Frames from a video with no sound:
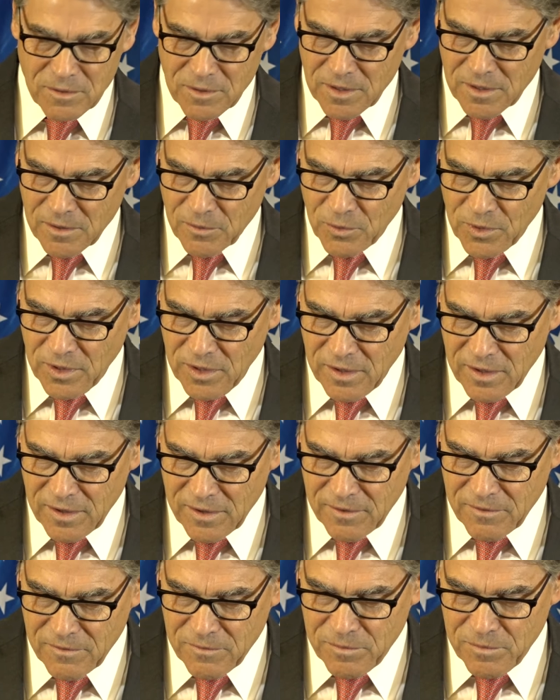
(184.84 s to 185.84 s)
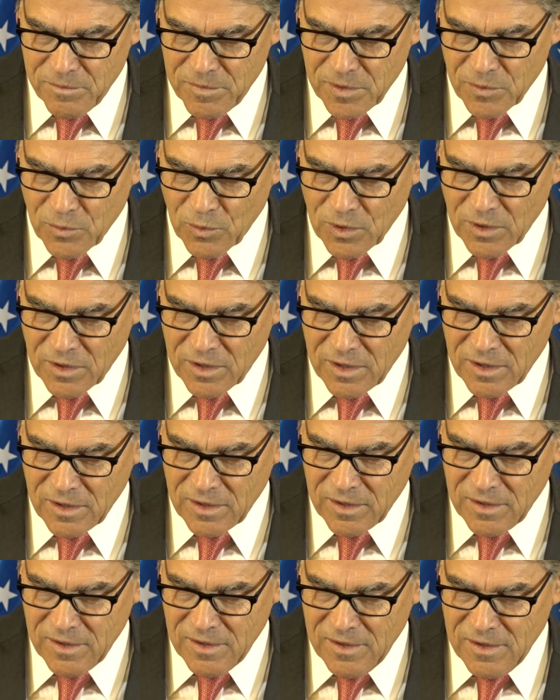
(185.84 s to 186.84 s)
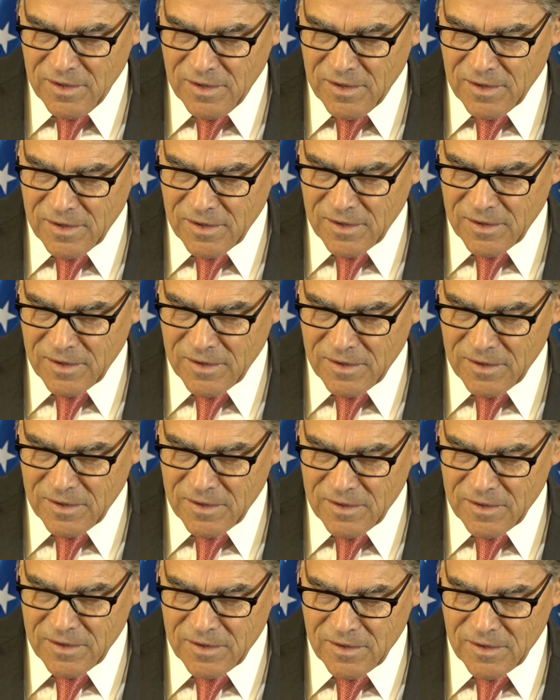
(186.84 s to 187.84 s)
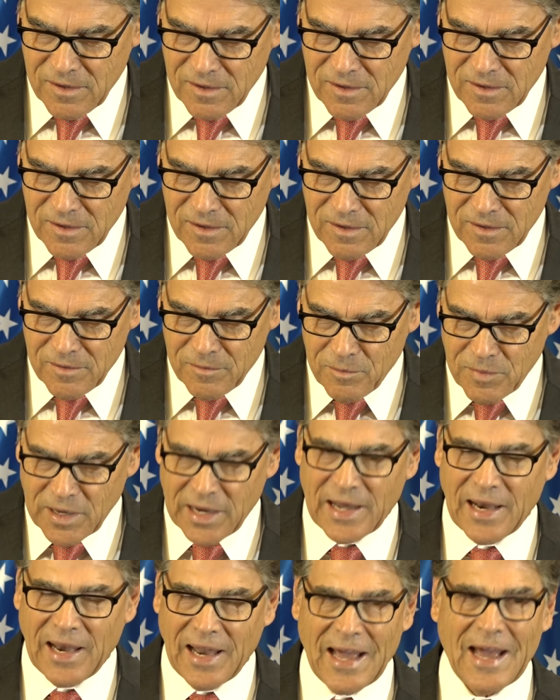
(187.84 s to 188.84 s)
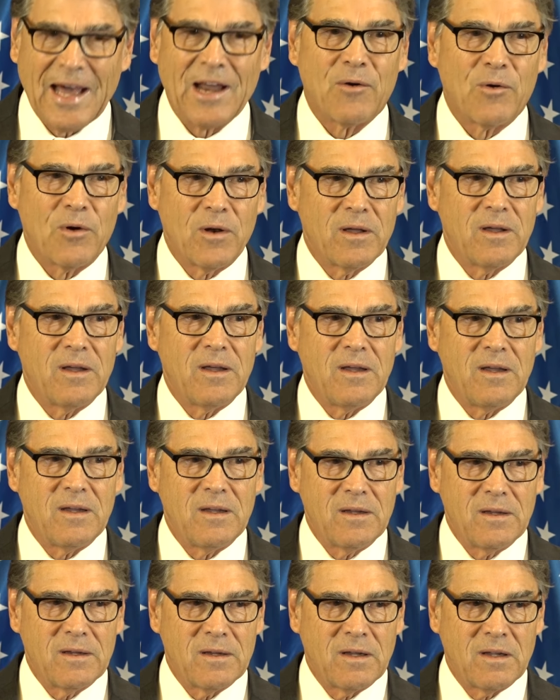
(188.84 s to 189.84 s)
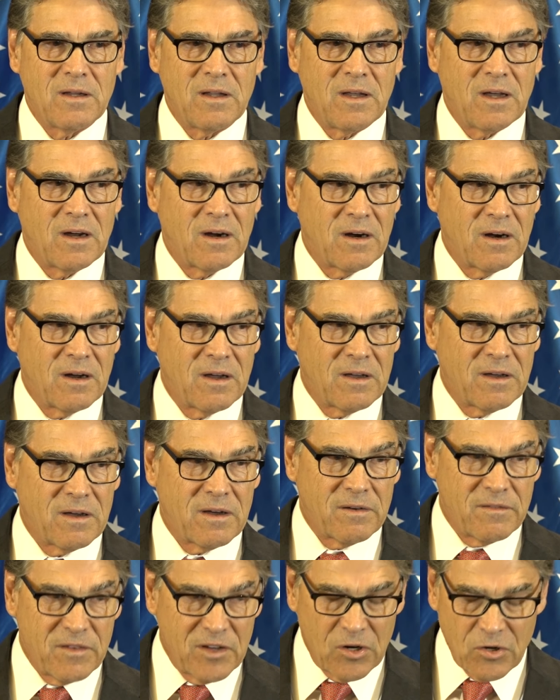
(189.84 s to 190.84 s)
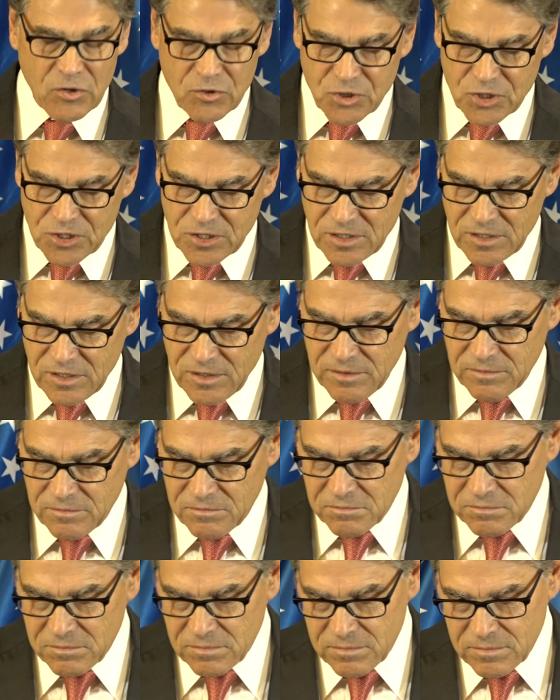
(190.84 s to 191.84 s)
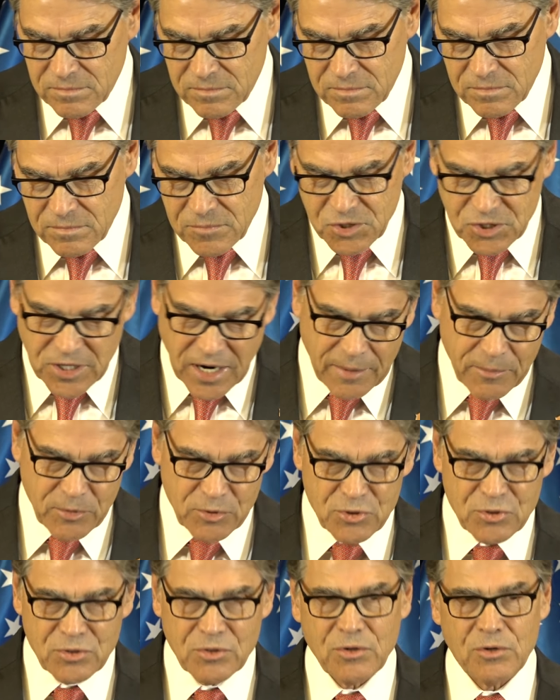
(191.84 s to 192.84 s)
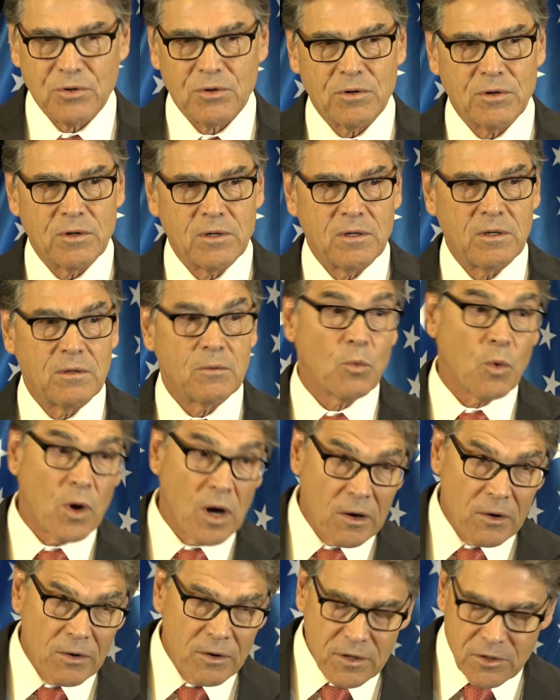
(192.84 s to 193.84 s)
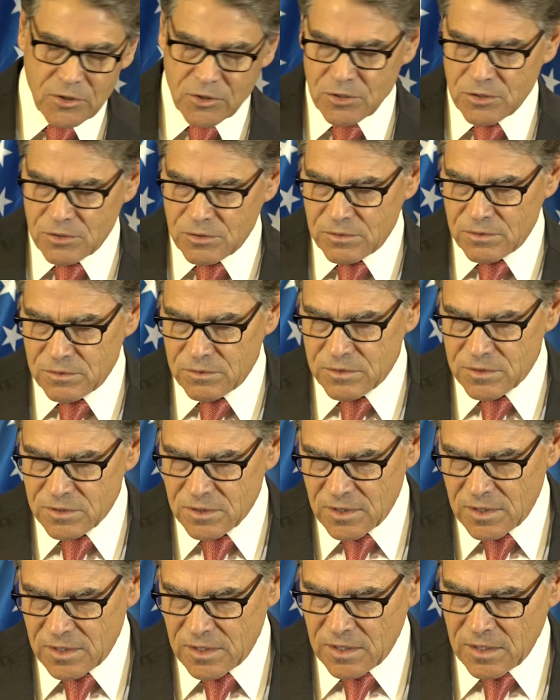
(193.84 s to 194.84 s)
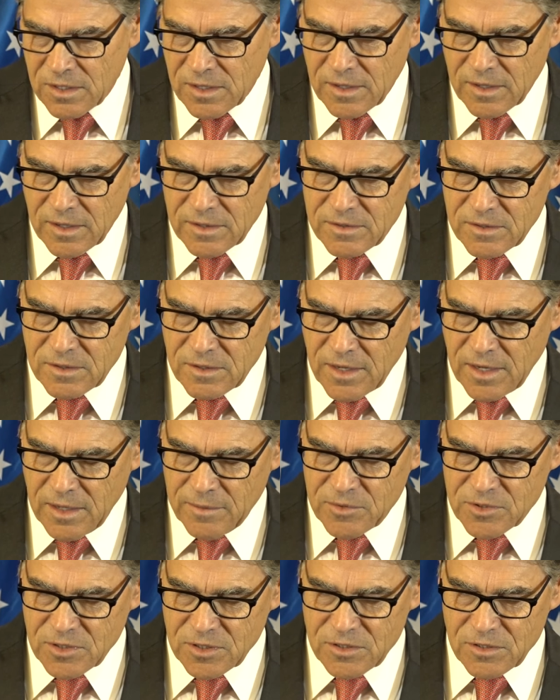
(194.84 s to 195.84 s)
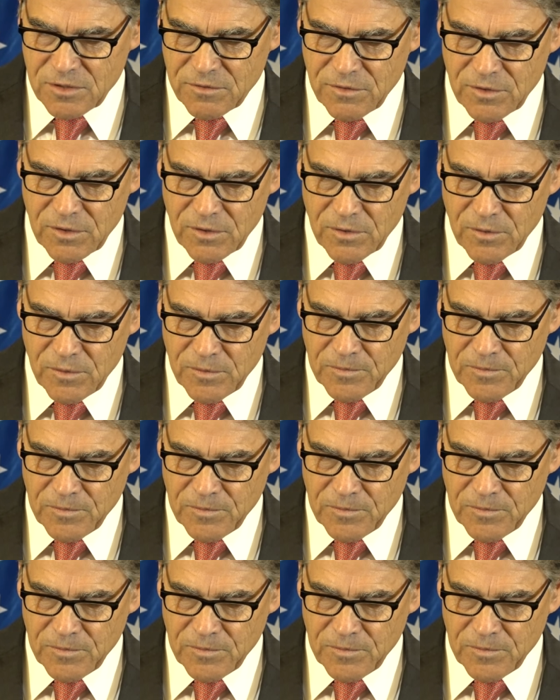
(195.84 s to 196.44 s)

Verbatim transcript: uh, we have been working uh, bilaterally in the area of energy, cybersecurity, water issues, uh, to name just a few.